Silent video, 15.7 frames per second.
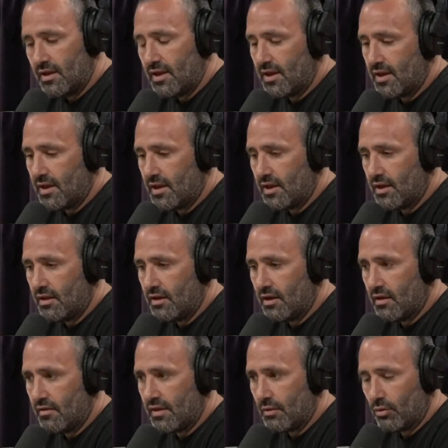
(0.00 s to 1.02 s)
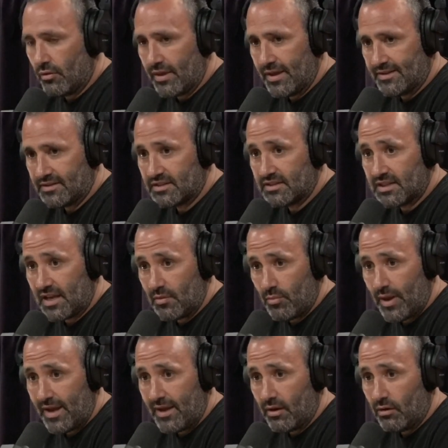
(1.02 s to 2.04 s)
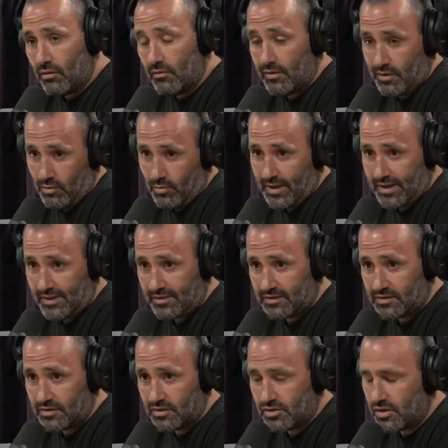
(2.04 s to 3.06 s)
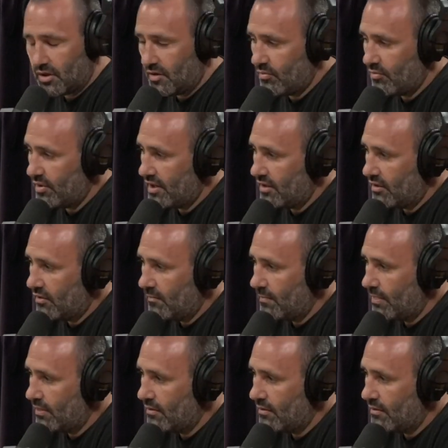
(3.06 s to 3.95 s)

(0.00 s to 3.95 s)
and they will then set bail. They will make a decision on bail.